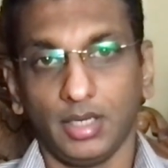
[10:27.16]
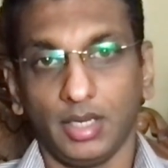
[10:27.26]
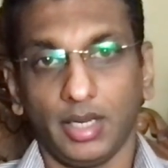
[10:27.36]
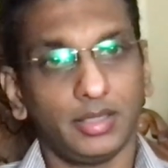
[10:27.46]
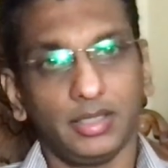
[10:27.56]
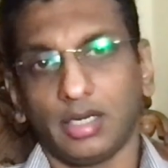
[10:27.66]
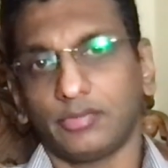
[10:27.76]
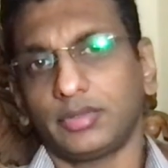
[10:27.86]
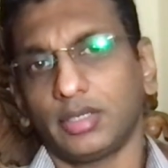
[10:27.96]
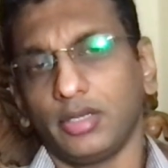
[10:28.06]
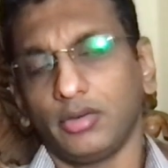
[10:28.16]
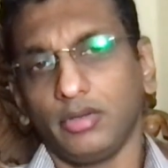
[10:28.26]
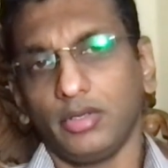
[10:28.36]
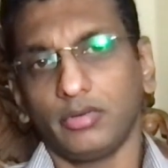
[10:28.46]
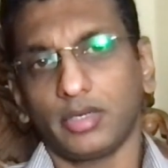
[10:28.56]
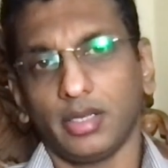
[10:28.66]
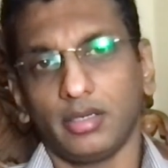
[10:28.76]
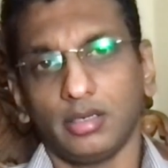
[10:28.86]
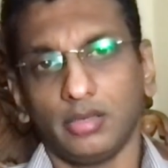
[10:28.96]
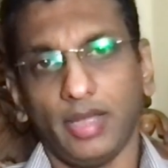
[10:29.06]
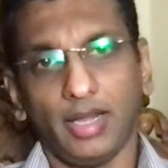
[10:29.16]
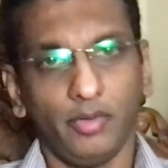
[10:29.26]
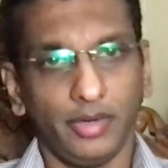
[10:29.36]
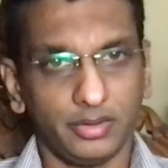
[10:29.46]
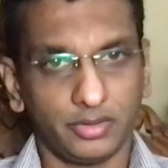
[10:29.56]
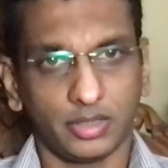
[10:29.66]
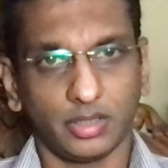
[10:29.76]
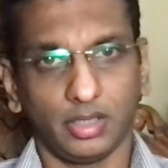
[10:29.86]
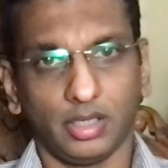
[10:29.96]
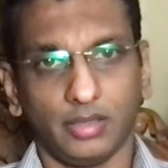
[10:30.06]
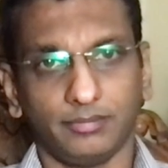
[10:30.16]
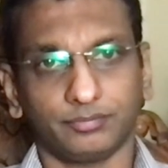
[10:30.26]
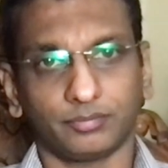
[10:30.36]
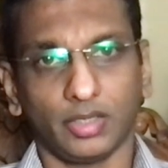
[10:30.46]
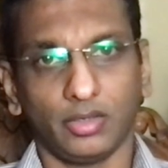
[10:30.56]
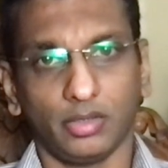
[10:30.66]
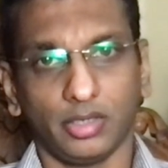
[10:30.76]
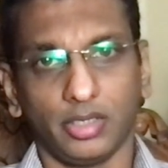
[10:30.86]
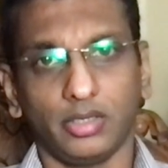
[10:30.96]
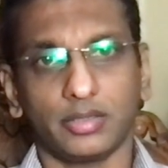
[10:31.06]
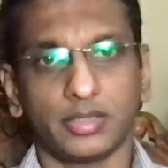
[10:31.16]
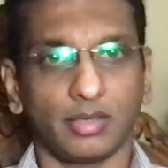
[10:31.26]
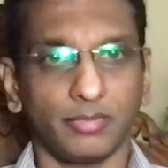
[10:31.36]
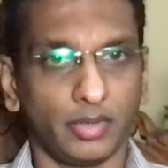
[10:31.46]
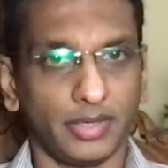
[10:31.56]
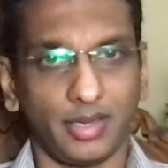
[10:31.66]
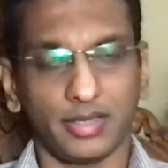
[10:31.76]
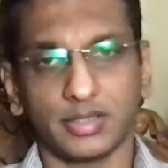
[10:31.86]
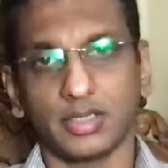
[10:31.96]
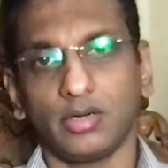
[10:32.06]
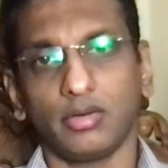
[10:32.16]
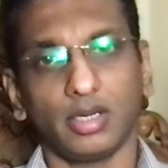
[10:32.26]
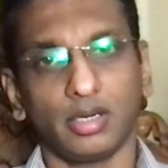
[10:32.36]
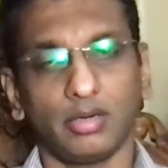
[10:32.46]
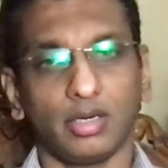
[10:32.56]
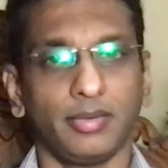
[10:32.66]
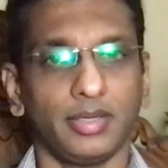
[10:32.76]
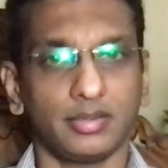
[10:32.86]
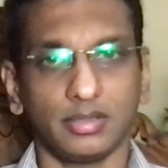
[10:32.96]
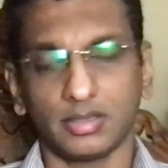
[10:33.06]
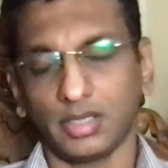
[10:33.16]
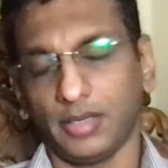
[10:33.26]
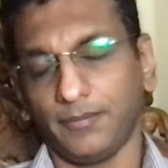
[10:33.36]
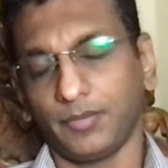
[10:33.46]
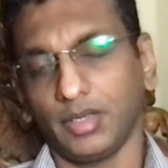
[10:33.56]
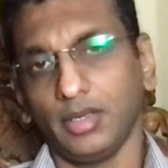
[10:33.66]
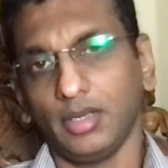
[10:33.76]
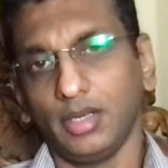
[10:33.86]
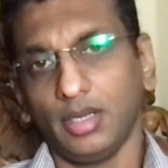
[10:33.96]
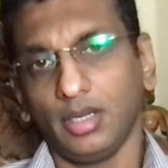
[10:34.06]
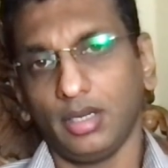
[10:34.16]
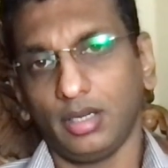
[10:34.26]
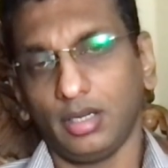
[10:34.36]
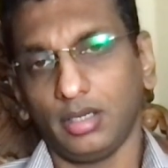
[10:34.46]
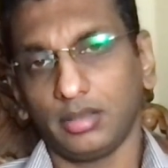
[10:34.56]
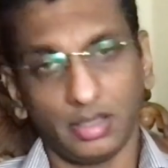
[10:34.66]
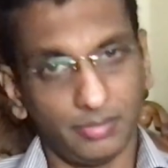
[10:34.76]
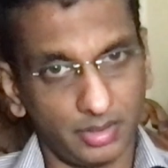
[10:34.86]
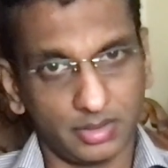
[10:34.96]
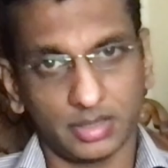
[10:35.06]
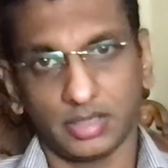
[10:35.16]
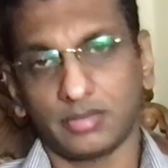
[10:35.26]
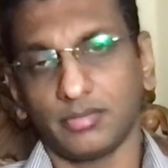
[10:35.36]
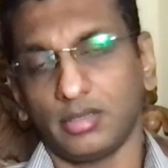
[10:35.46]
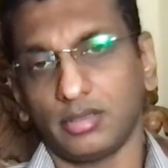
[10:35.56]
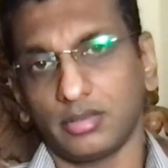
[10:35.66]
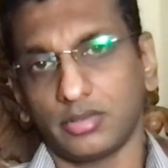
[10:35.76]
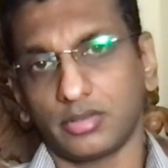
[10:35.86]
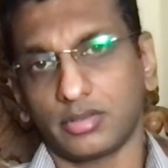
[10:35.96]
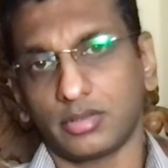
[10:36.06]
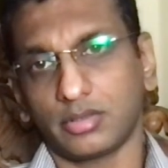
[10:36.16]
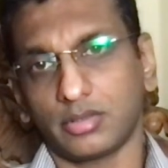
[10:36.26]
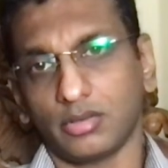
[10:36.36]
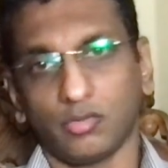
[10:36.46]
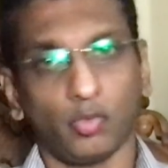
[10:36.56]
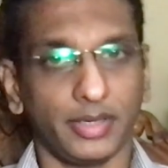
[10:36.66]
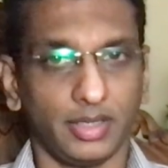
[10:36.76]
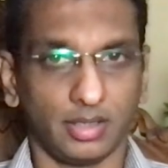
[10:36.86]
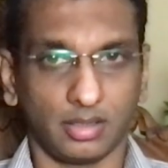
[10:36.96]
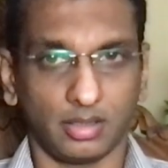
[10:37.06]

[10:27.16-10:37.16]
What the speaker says: And thereafter, you can evaluate your serum uric acid on a regular basis, say 3 months, 6 months, or 1 year